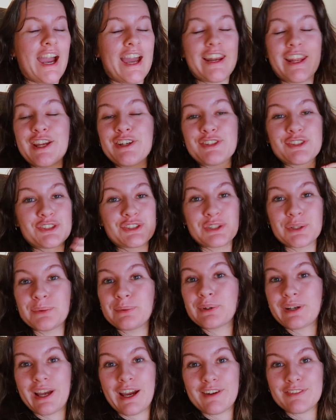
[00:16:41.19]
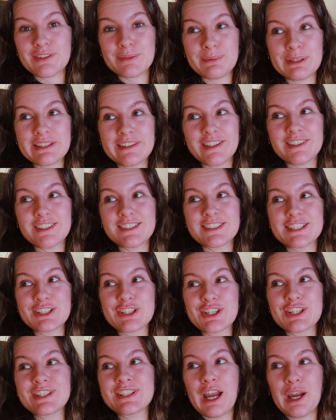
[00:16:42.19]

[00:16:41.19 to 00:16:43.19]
and I just don't want to have to make that decision.